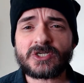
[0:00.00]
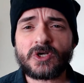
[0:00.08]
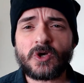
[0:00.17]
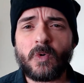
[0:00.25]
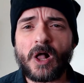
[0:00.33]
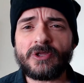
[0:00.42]

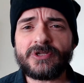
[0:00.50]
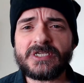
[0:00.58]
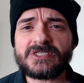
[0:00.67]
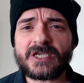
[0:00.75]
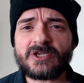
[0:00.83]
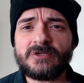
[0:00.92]
qualities
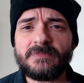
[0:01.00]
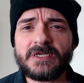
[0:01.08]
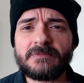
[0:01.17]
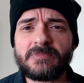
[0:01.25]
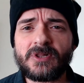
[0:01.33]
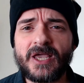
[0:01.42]
that could be
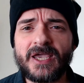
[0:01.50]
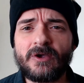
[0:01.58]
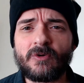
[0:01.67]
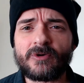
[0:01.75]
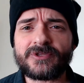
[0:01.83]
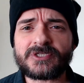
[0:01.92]
in play
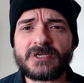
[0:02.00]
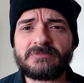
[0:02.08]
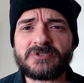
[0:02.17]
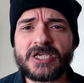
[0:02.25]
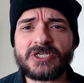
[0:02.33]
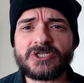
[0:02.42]
or the
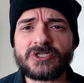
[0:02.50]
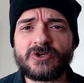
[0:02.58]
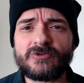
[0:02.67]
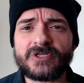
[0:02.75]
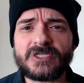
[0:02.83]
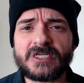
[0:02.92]
temptation to go
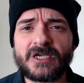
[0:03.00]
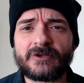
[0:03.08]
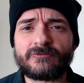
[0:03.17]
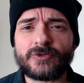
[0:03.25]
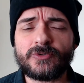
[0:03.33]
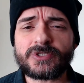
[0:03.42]
the
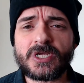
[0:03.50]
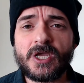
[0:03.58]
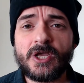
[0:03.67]
Negan route.